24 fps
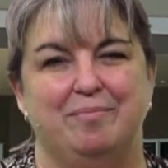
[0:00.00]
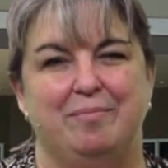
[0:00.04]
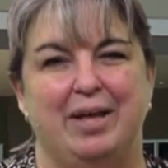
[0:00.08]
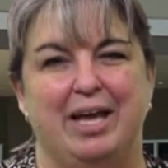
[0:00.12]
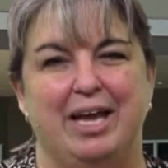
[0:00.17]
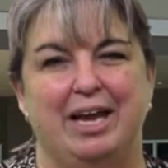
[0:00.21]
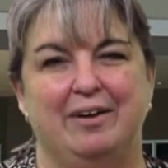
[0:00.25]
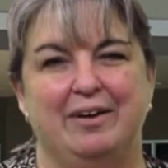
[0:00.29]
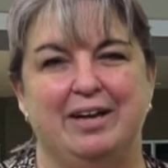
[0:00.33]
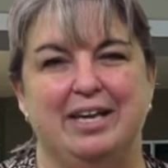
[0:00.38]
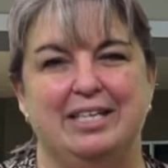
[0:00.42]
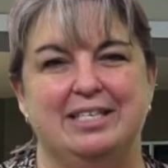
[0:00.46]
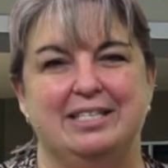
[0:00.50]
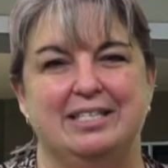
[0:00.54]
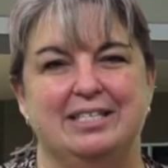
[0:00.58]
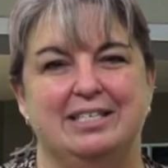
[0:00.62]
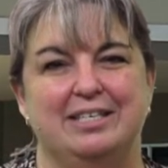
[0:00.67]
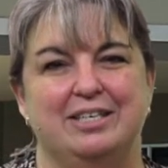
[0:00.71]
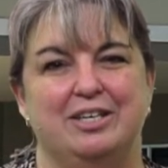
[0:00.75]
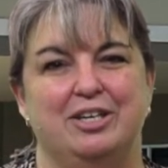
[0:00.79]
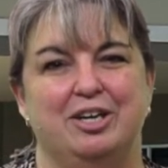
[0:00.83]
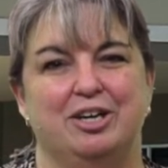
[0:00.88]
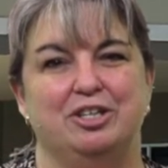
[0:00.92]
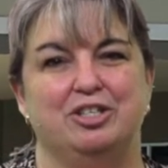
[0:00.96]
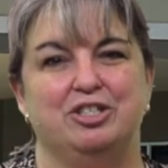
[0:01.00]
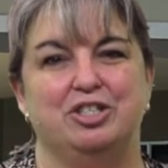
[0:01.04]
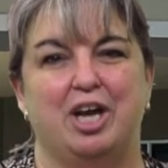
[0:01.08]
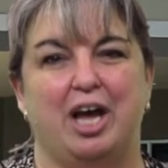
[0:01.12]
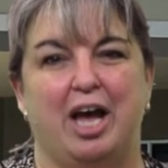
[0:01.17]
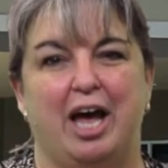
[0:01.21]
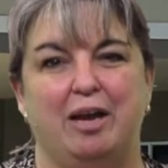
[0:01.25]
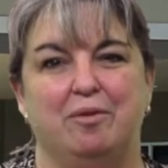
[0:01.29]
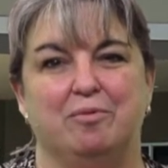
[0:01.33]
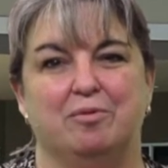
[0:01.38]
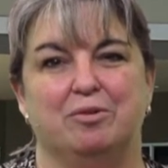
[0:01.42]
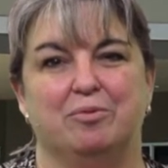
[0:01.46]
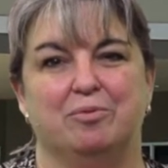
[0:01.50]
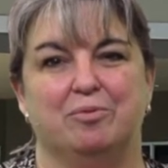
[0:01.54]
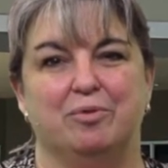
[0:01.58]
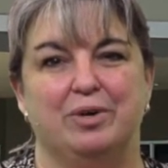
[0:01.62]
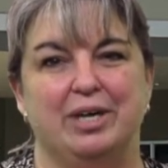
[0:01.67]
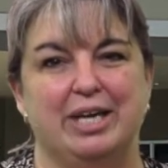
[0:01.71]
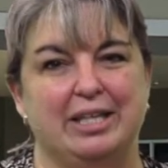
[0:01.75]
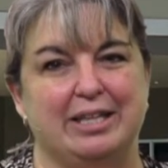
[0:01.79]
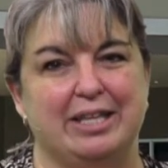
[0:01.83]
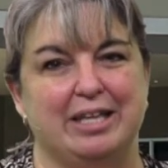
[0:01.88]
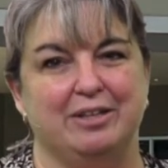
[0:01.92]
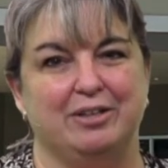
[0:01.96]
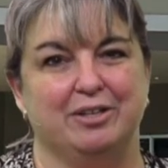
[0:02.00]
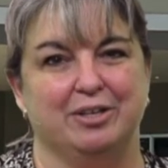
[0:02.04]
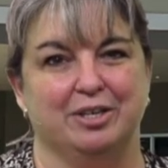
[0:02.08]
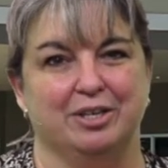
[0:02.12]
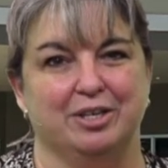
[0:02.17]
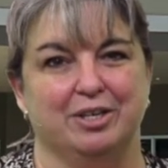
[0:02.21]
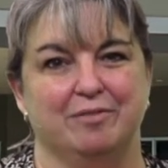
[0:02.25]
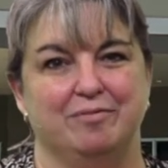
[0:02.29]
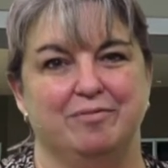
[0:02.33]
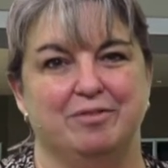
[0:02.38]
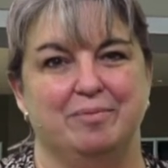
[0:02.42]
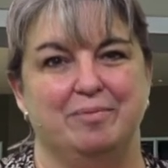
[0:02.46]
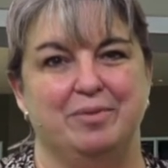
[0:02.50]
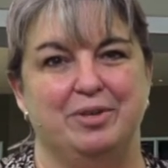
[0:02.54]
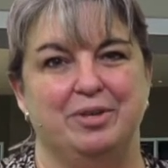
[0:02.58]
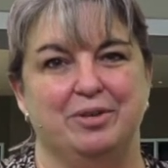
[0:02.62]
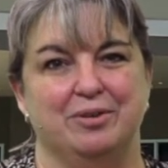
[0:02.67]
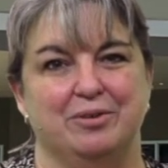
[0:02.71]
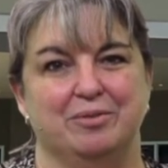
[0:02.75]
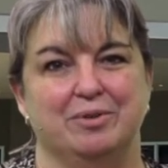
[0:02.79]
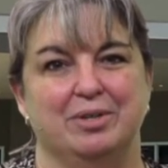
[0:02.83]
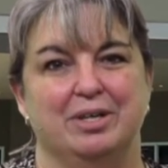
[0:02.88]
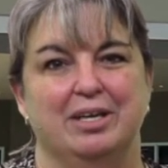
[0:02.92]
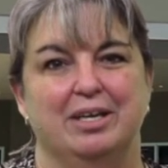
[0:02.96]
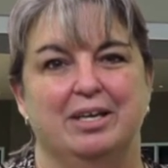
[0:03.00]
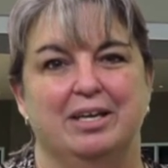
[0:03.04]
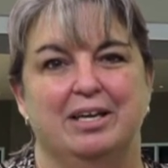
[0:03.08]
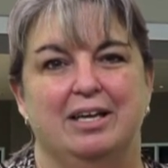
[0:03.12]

Parents, your child will really learn from you,